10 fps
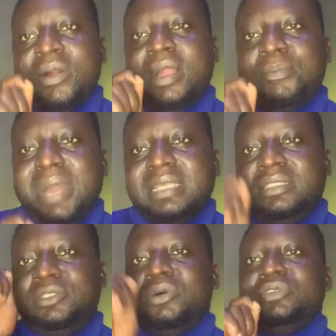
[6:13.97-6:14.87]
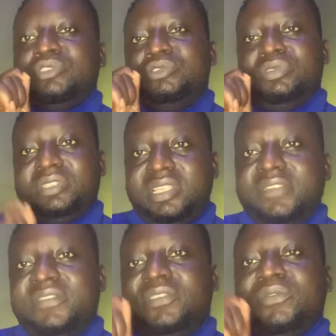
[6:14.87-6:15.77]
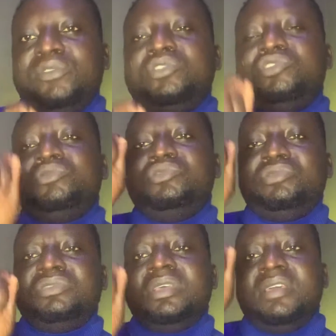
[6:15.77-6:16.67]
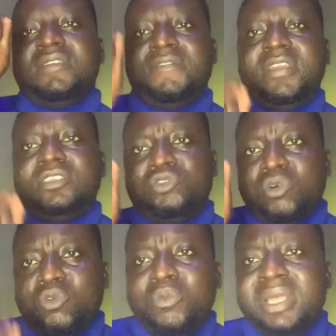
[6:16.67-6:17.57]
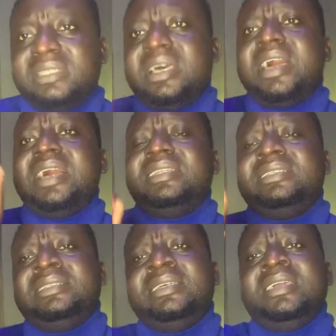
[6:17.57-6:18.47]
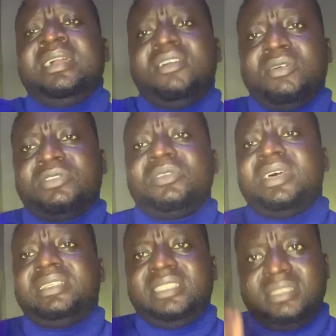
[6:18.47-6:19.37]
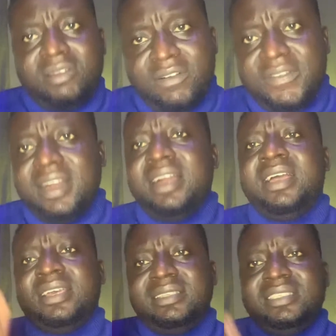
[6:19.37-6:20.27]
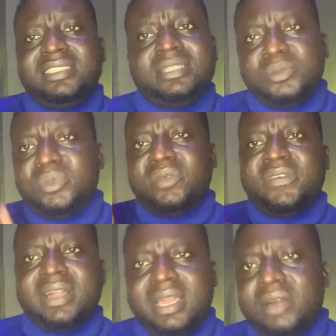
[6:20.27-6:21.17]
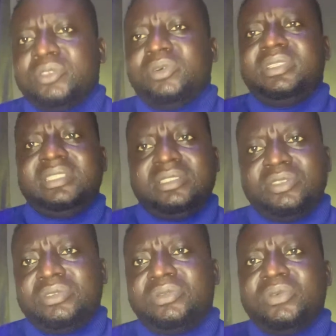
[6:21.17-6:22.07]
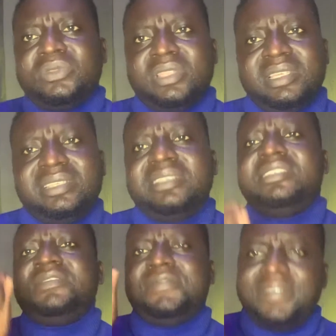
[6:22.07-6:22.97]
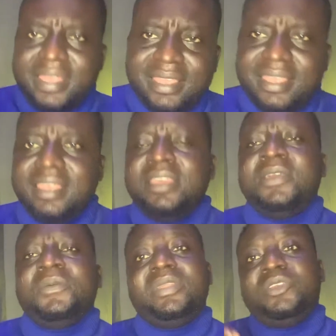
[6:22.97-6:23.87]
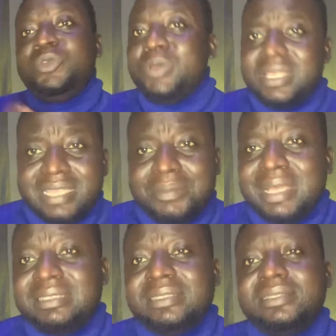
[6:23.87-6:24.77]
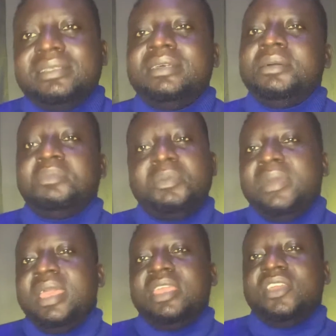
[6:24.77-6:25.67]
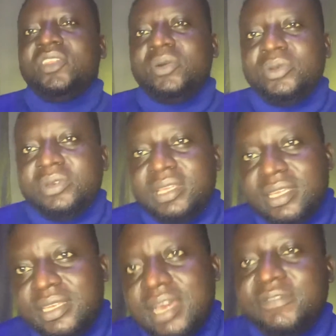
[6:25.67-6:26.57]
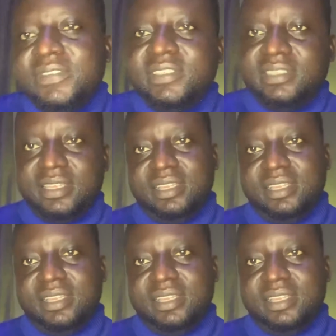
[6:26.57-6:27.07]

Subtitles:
might done to yourself is for you to use fake document and the consular discover this statement of account or this social thing is fake with the US embassy. Oh man, you're not going to get that visa.